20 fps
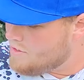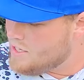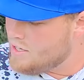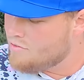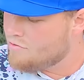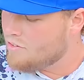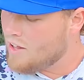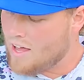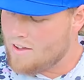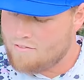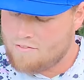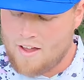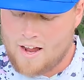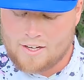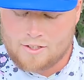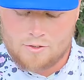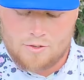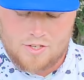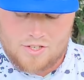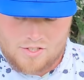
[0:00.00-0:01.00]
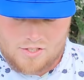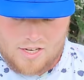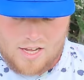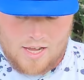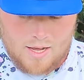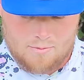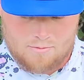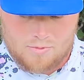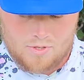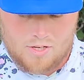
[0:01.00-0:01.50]
the Flight Factory
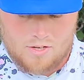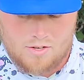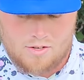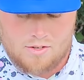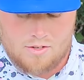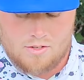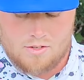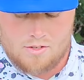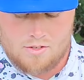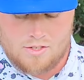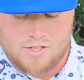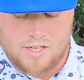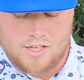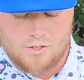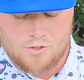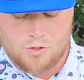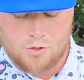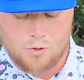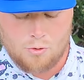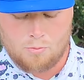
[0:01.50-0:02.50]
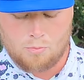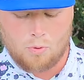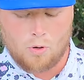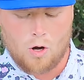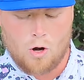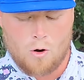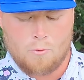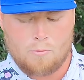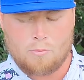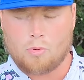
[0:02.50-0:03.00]
stamped D2
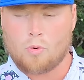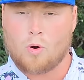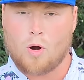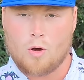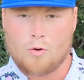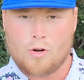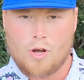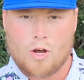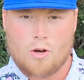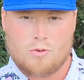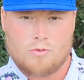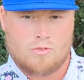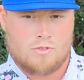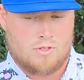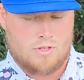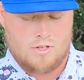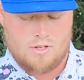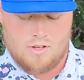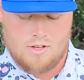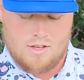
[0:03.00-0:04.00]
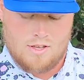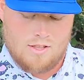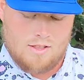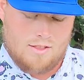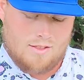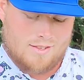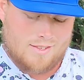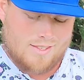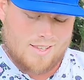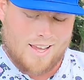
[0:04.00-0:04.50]
Pro Proto.
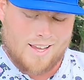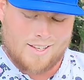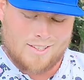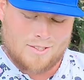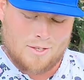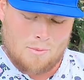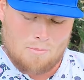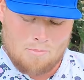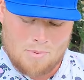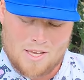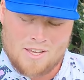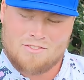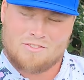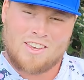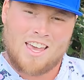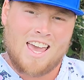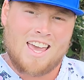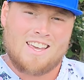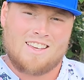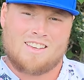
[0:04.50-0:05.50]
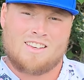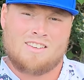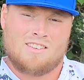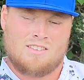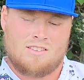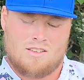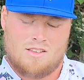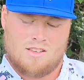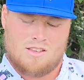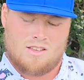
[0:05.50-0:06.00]
This thing is a beefcake.
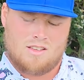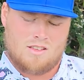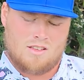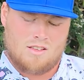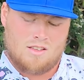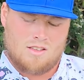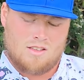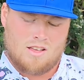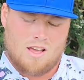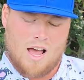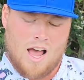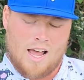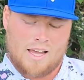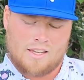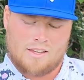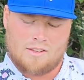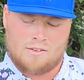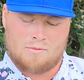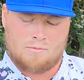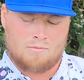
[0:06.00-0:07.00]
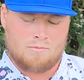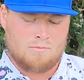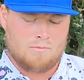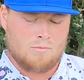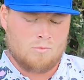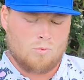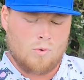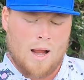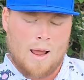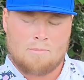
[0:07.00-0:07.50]
I can
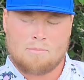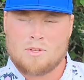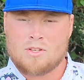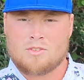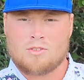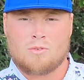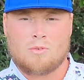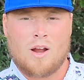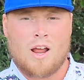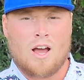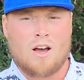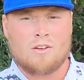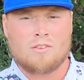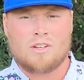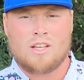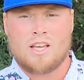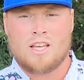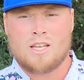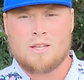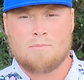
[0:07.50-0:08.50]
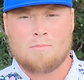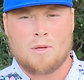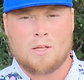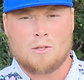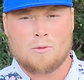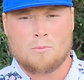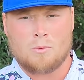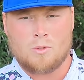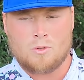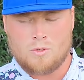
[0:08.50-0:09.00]
wrap this around any
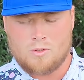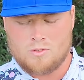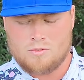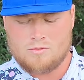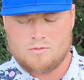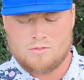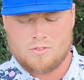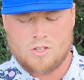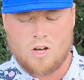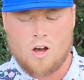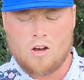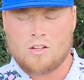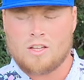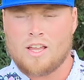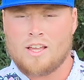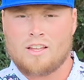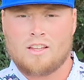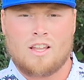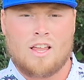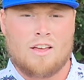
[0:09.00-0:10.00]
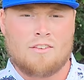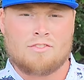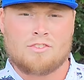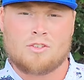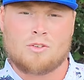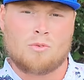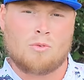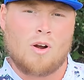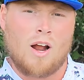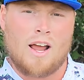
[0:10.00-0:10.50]
bendable dogleg lefts
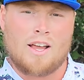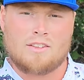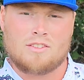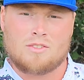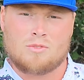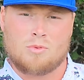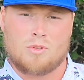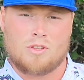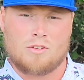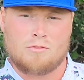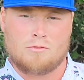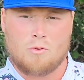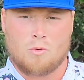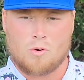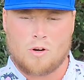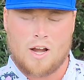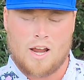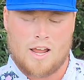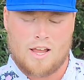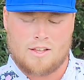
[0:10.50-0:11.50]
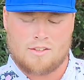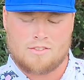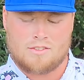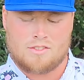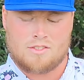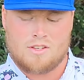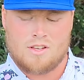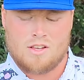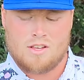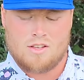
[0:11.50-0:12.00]
or rights with the forehands.